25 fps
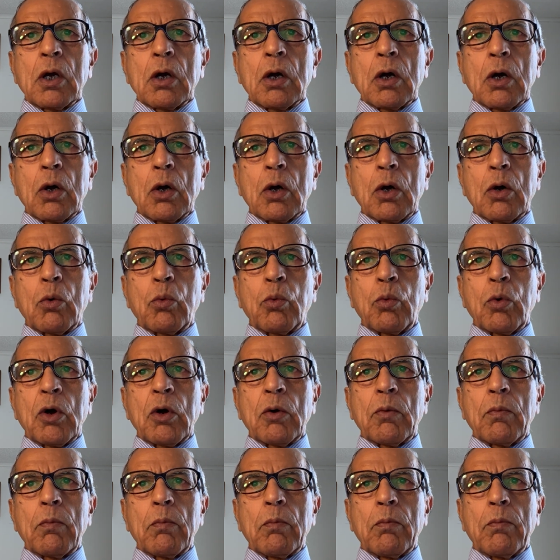
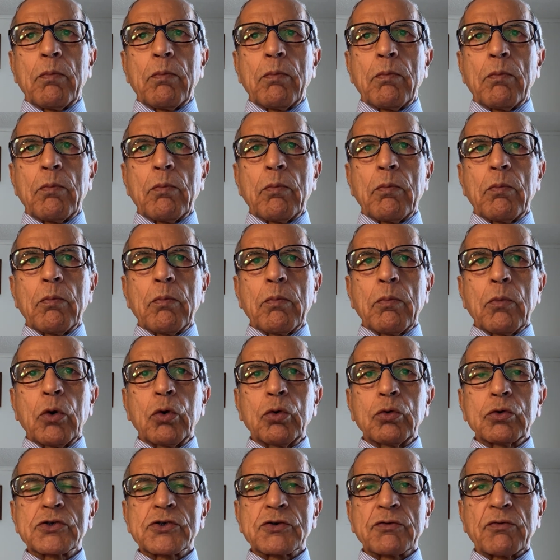
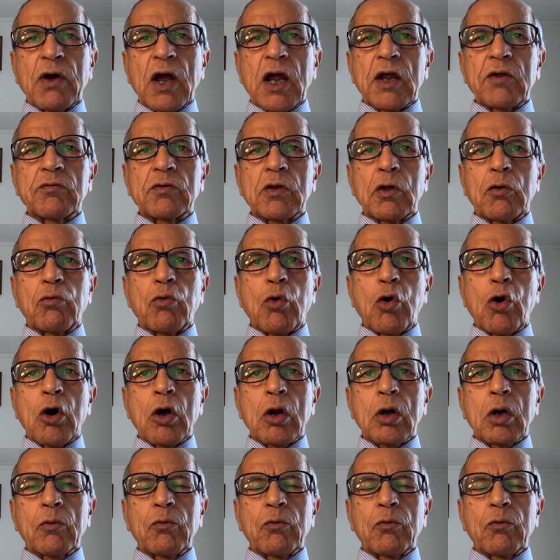who survived the war